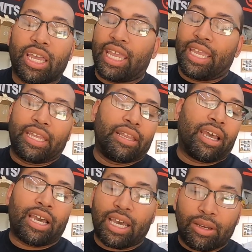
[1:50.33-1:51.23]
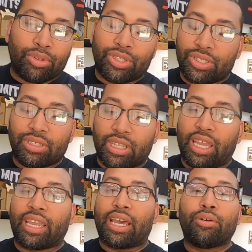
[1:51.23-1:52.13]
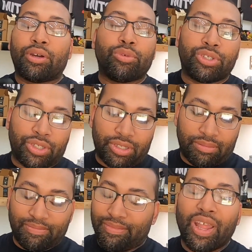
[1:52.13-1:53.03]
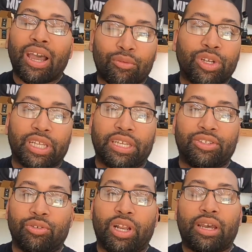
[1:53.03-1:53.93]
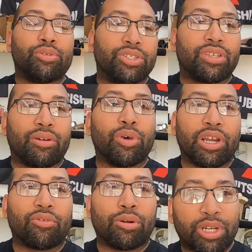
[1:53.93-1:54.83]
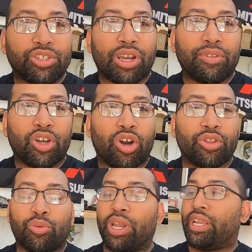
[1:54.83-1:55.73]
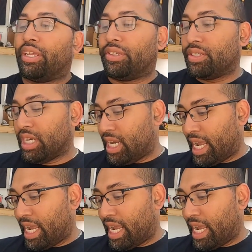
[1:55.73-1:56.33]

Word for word: And I, I was just like, I, I, was just not really into it. I was just like, whatever, I'm gonna drive the car the way it is.